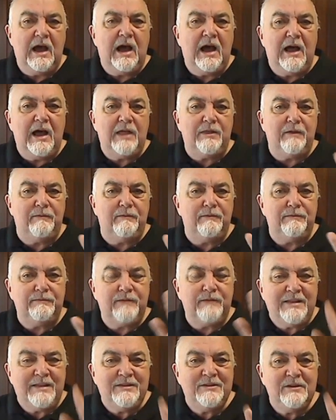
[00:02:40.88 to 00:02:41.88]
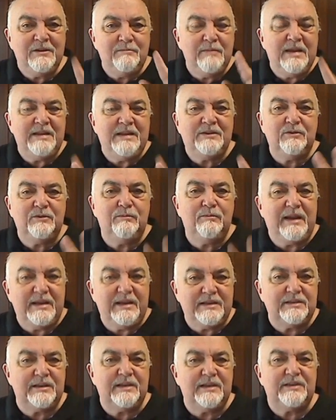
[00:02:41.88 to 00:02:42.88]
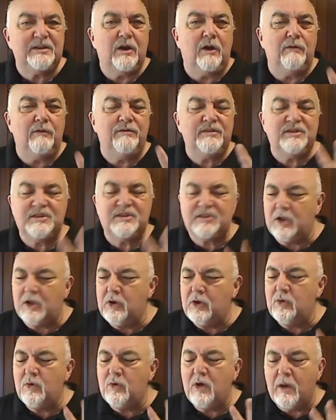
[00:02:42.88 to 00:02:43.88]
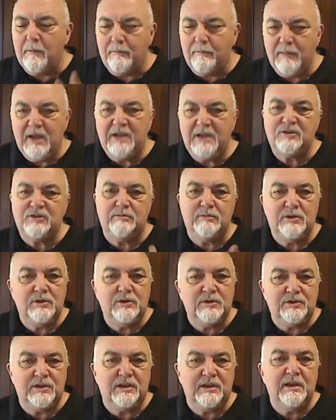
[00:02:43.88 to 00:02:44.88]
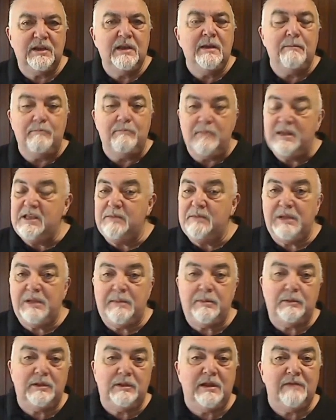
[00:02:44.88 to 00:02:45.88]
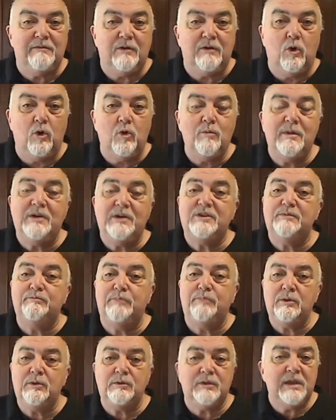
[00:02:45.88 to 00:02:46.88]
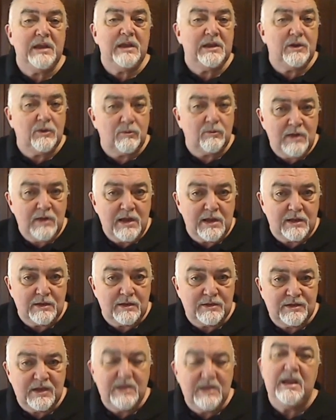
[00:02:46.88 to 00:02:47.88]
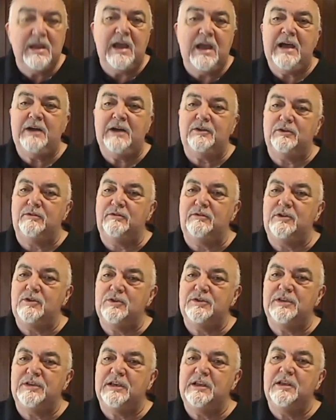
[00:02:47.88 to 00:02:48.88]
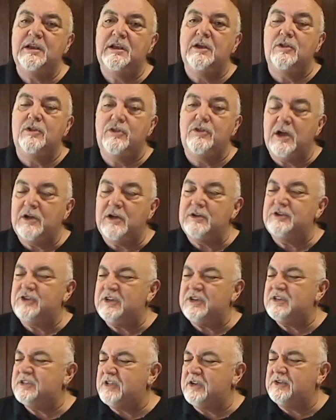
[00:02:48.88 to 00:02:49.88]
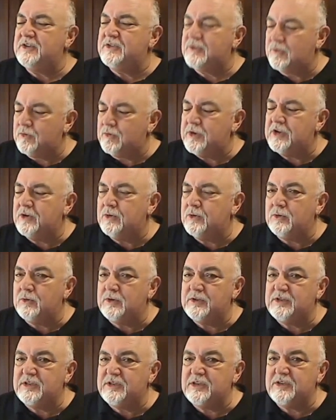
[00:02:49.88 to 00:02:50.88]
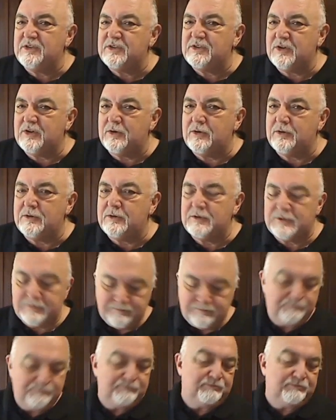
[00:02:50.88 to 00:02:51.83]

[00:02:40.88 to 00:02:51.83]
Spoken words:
are the fundamental basics of so much music. Many people have almost built their careers out of using just those 3 chords in songs.